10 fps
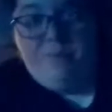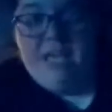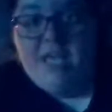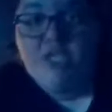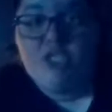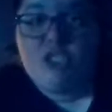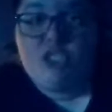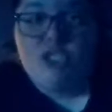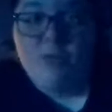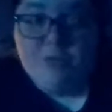be
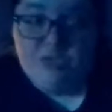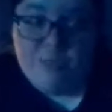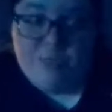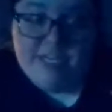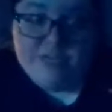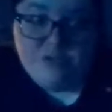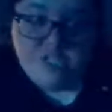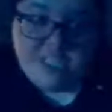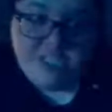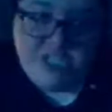super duper
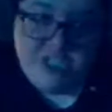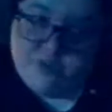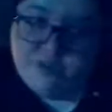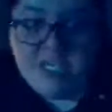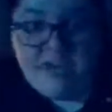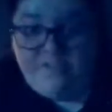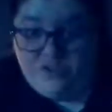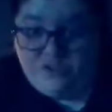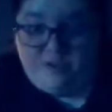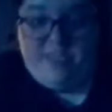interesting to use in a
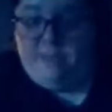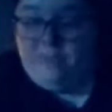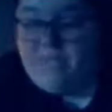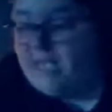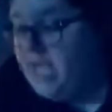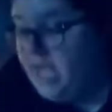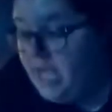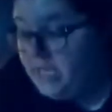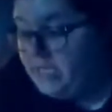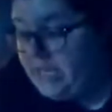future recipe,
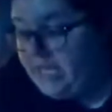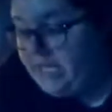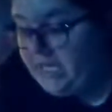like